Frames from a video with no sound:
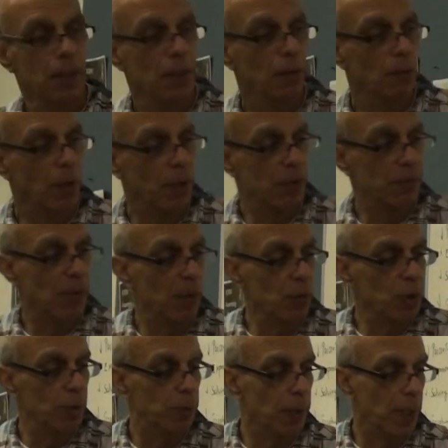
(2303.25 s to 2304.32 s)
Well, if I
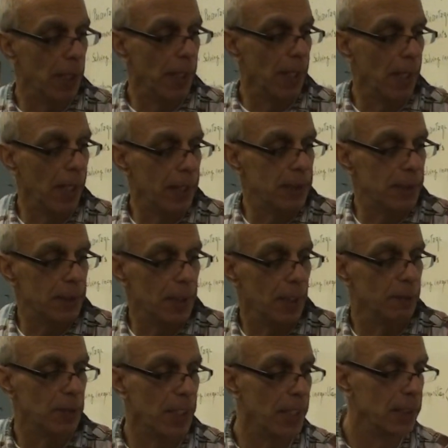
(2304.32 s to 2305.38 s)
multiply x
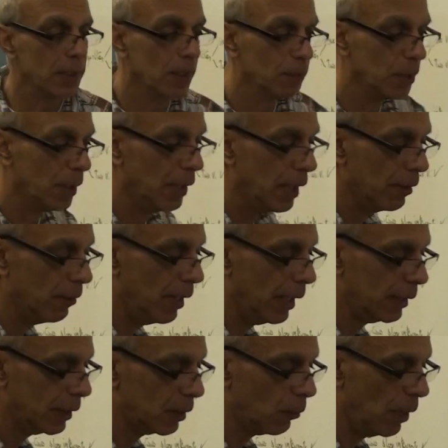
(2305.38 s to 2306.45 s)
times x, I'm gonna have x
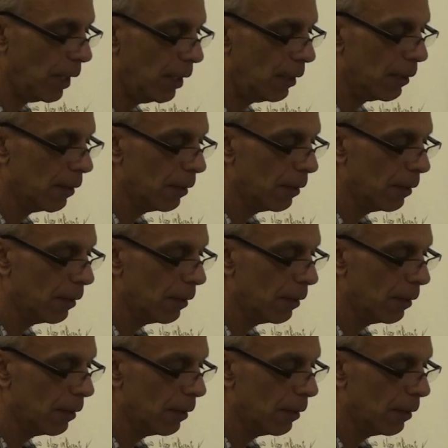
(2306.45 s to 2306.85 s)
squared.